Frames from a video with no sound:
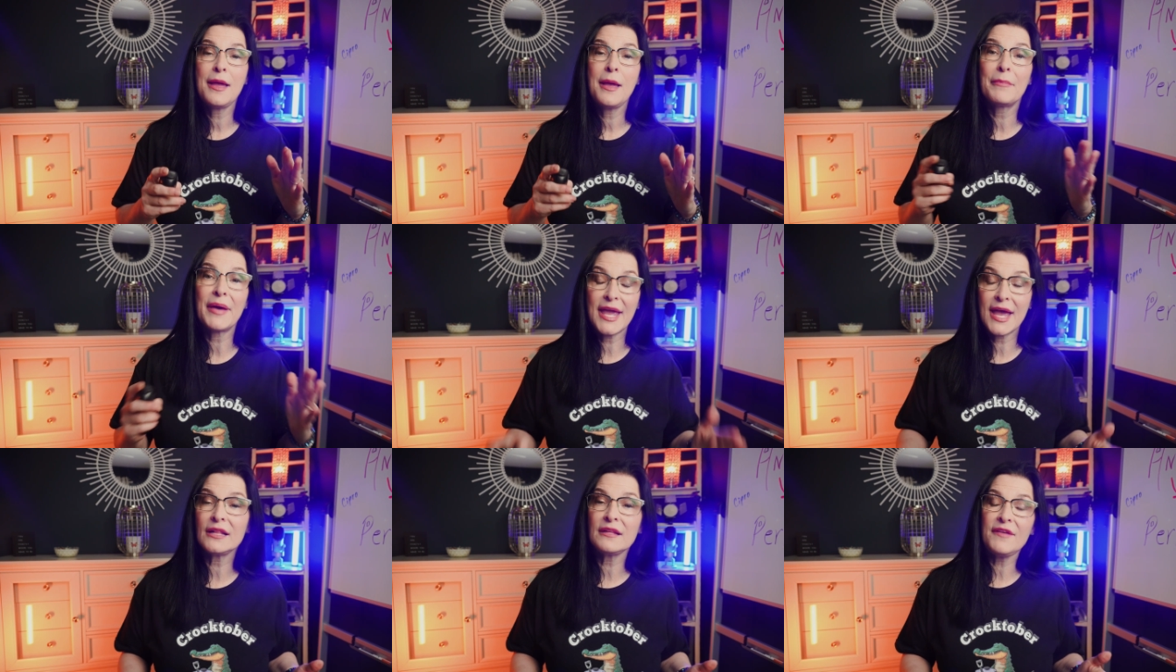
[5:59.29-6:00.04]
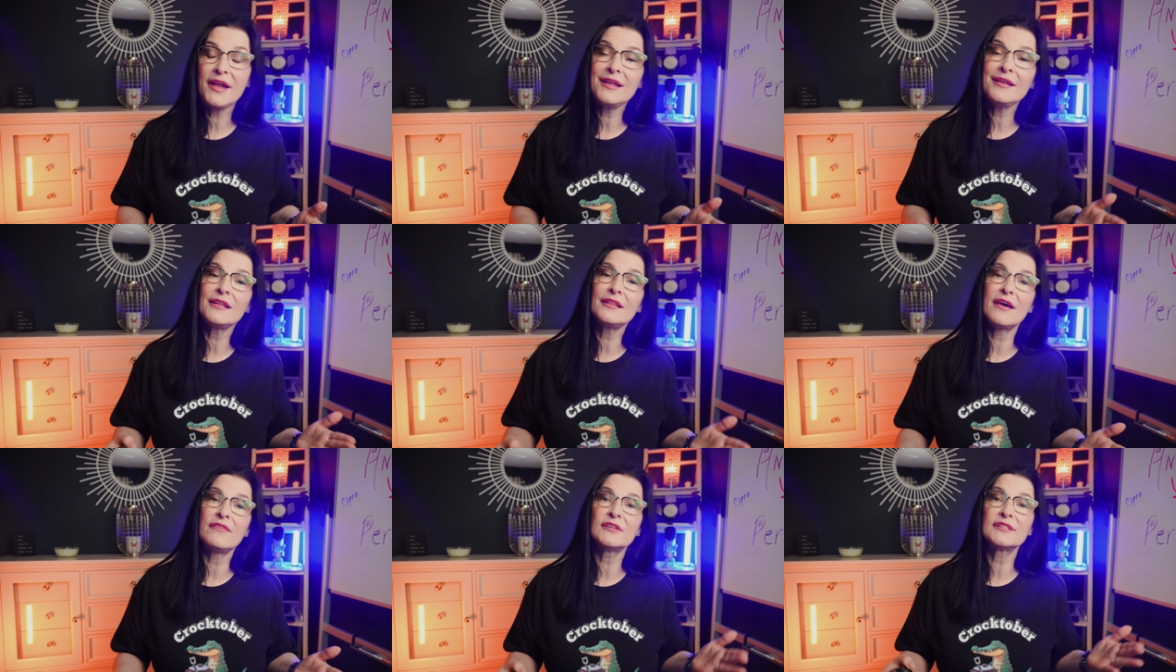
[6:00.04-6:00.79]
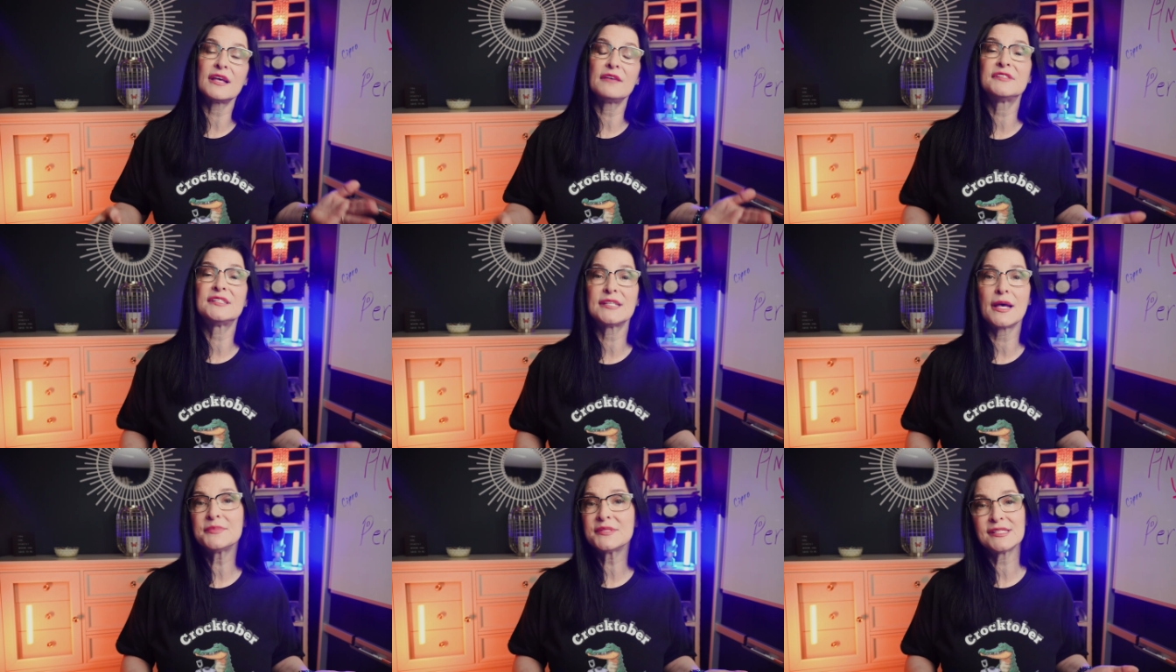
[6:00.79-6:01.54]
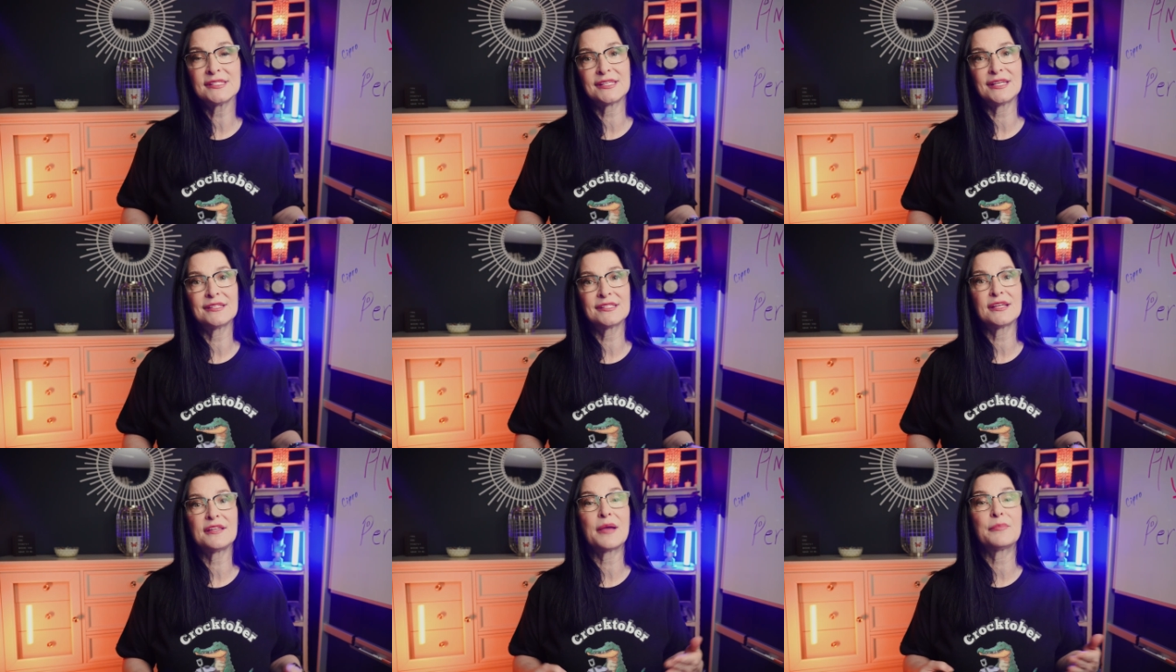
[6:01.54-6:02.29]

by elevating the levels of substances that